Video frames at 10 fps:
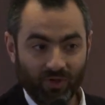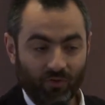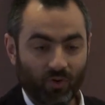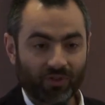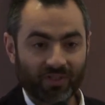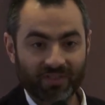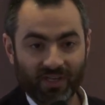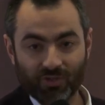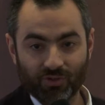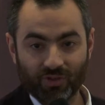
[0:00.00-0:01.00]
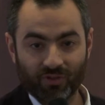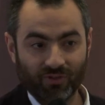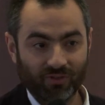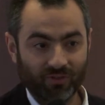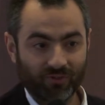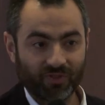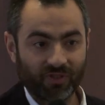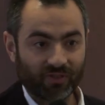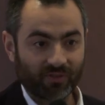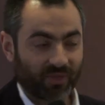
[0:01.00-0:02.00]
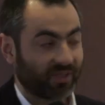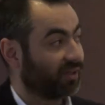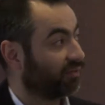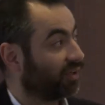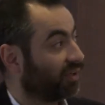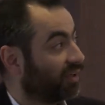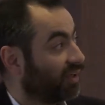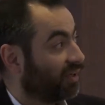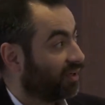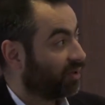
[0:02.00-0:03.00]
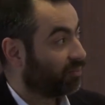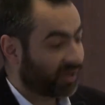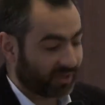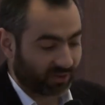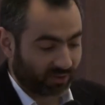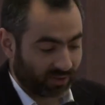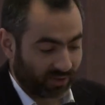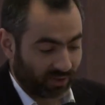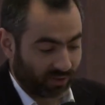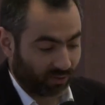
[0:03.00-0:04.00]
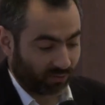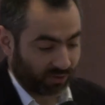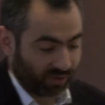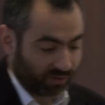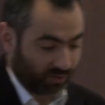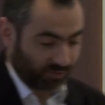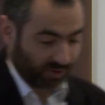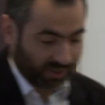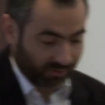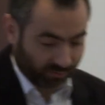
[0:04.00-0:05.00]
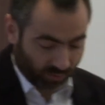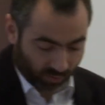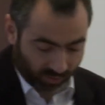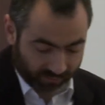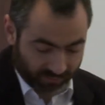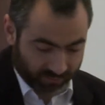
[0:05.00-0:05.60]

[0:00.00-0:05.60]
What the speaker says: vaulted structure of the medieval period of the ground floor.